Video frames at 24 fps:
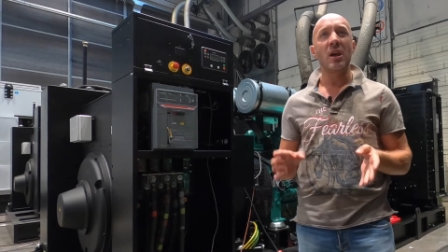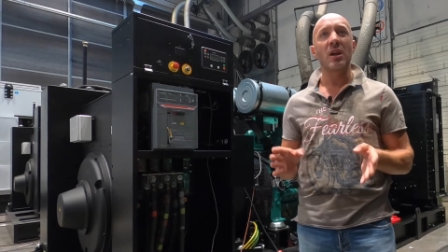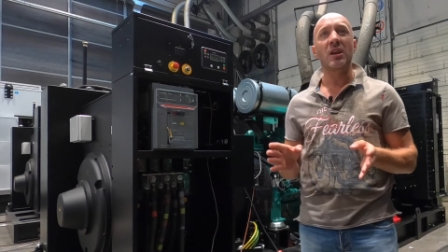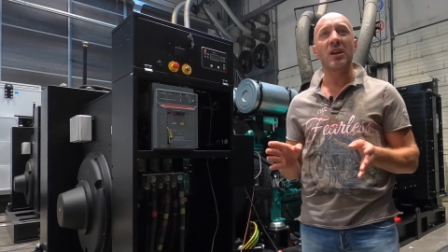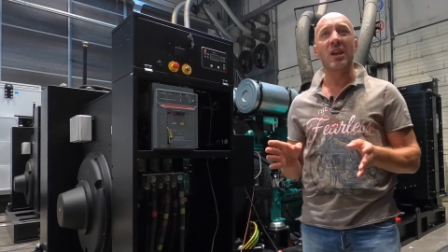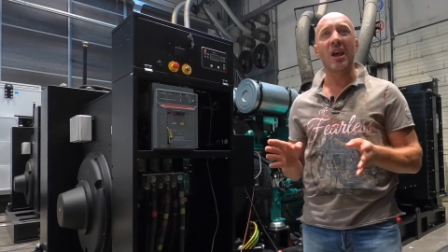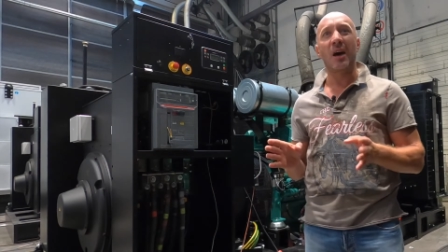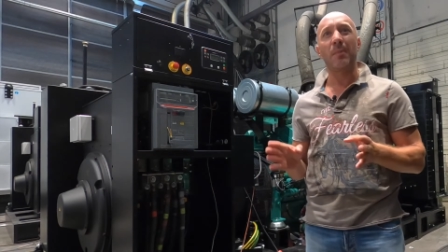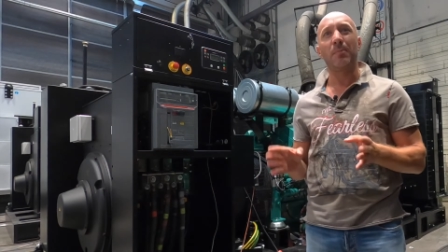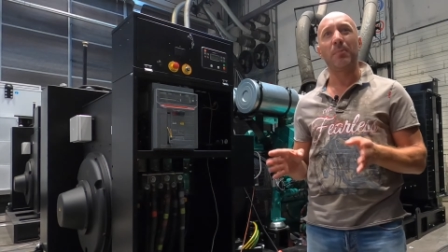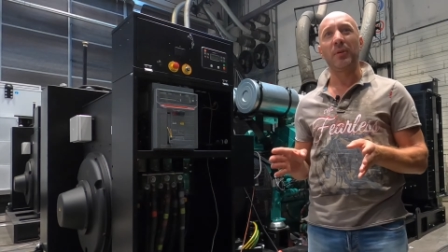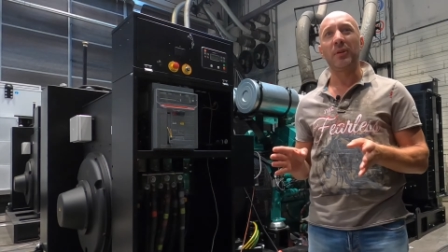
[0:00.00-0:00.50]

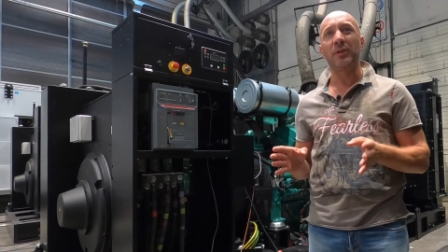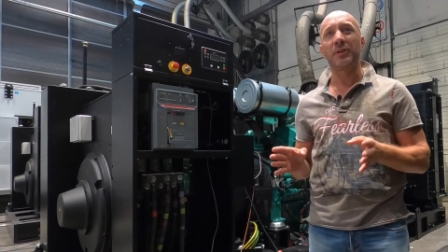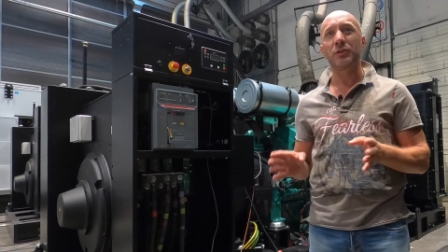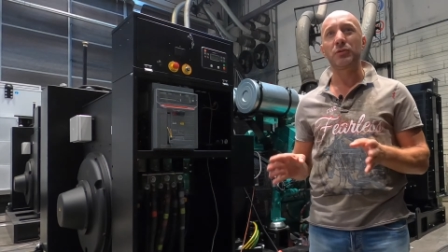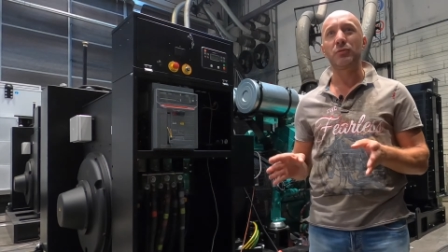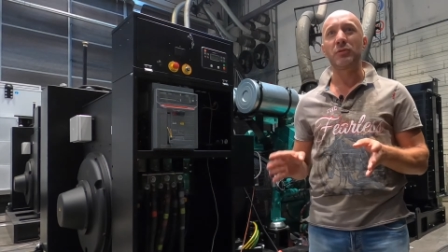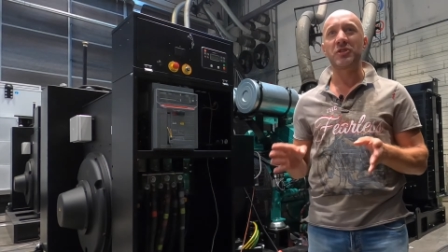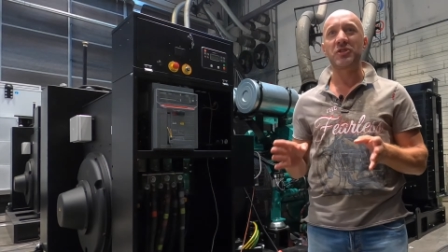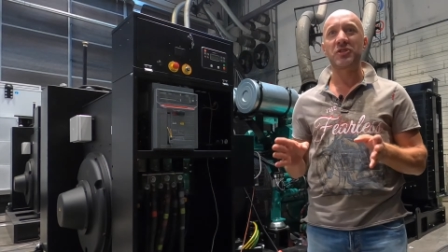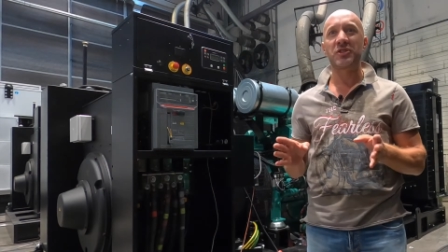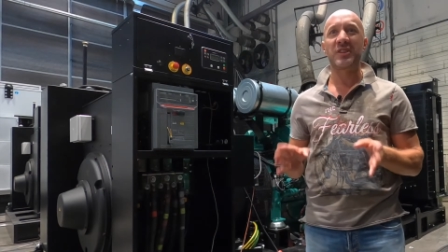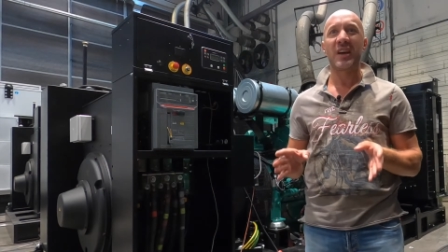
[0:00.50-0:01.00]
coupled to
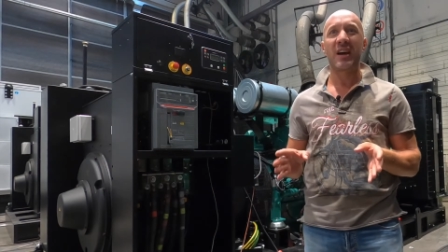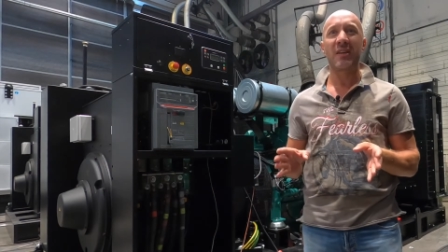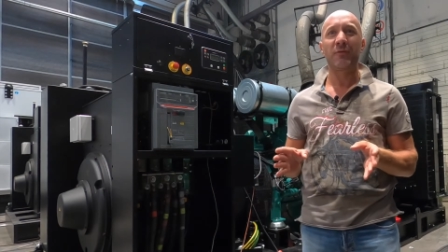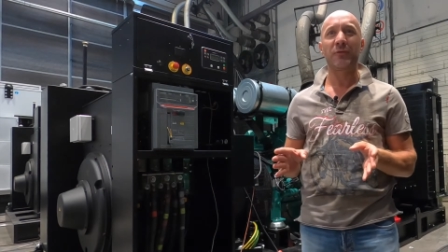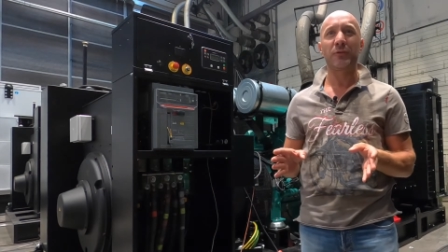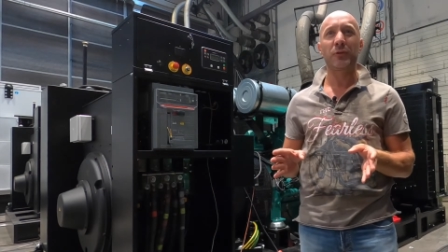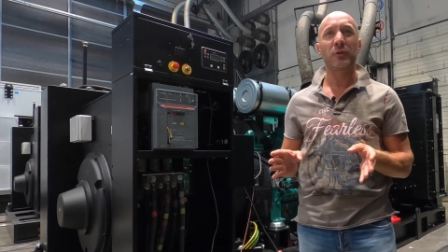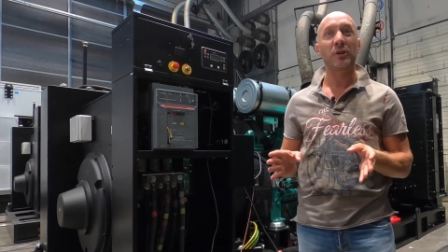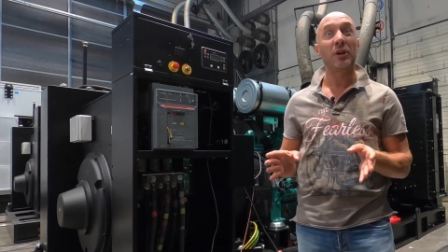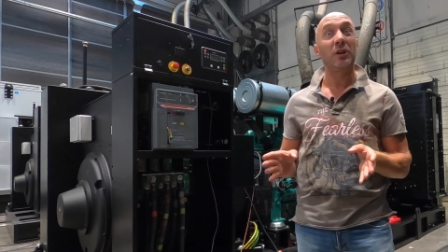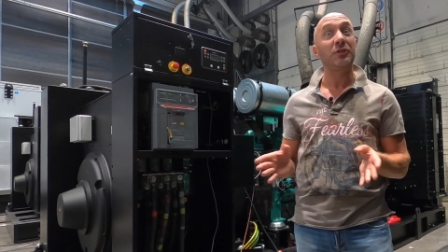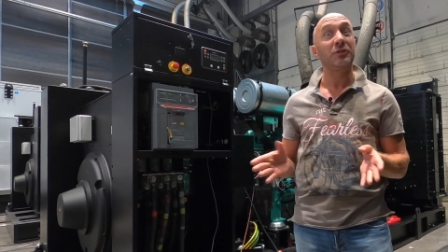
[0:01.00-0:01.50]
a
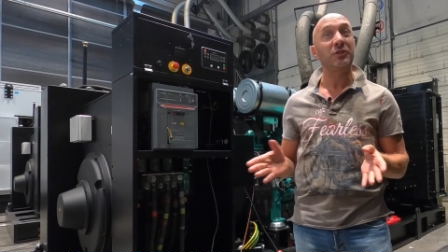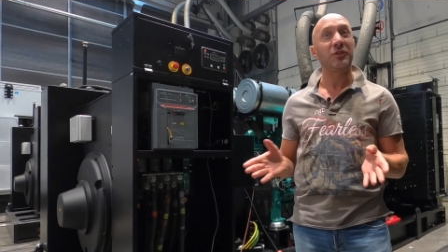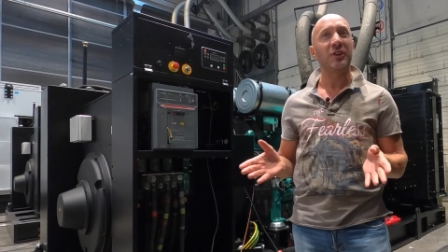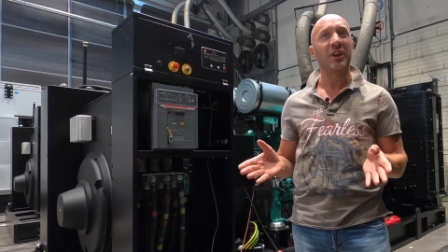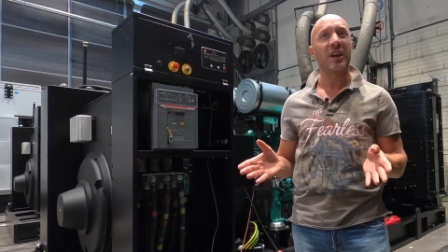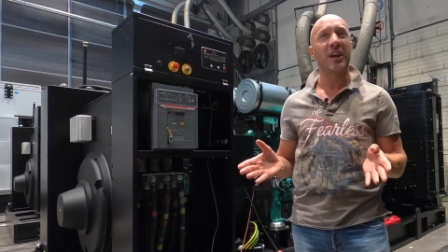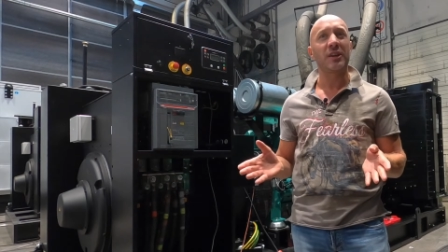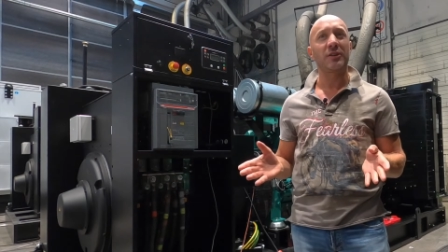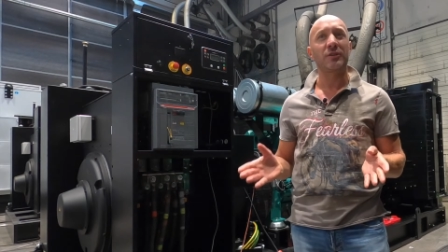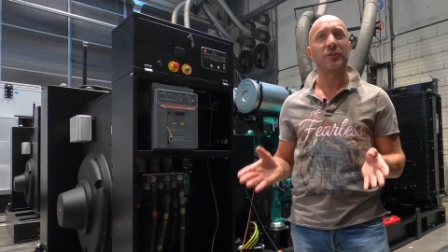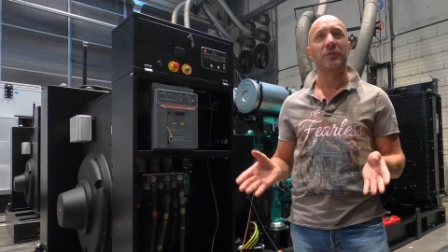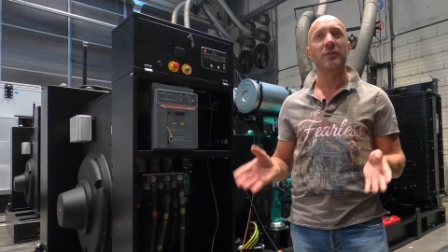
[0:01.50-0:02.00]
Stamford
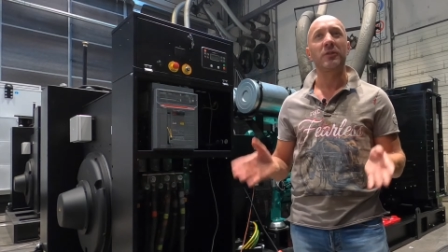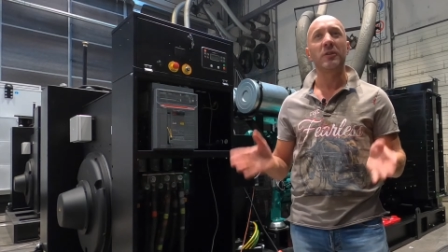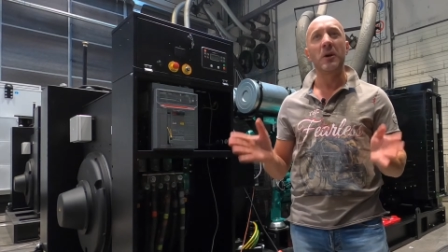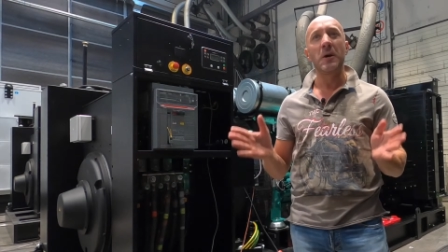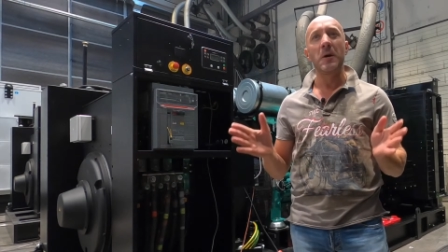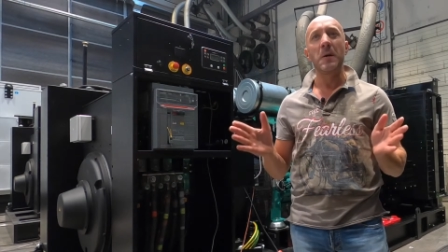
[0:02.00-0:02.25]
alternator